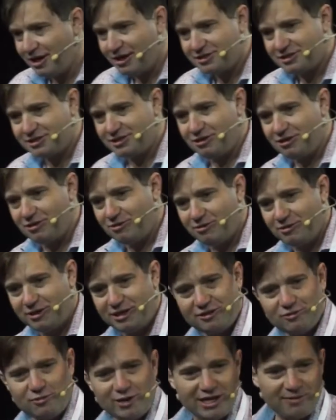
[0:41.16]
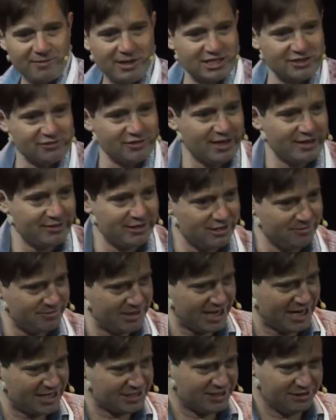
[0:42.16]
So in 20 minutes from now, you'll be
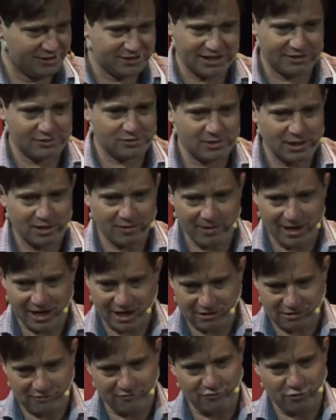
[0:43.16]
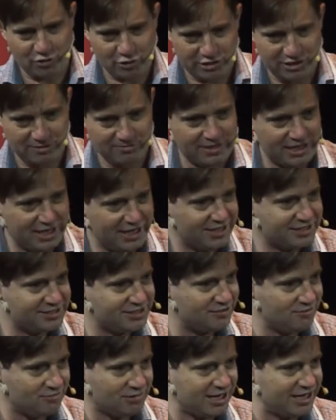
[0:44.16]
asking yourselves, where's my other 40 minutes,
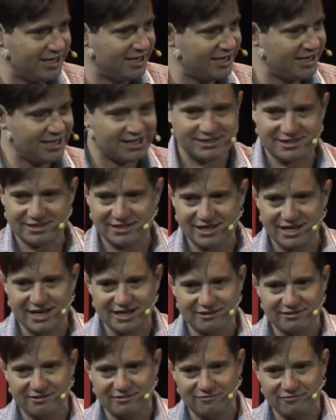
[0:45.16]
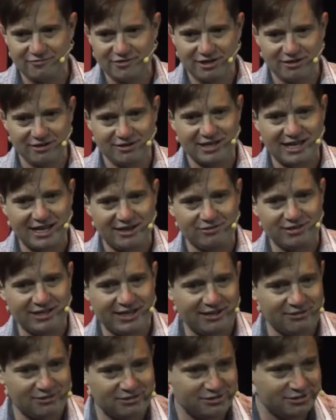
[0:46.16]
and why hasn't Daniel figured out
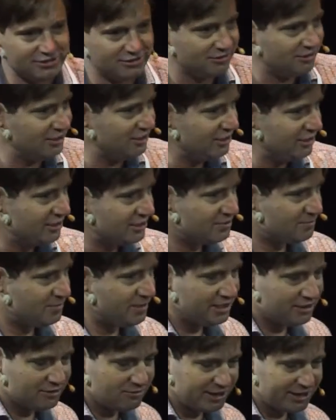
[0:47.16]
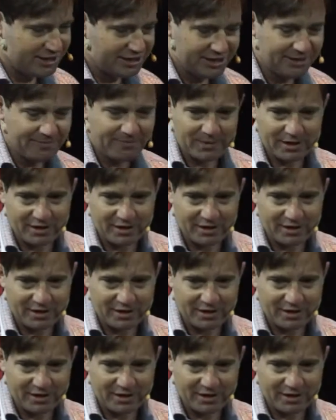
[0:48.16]
how to speak quickly?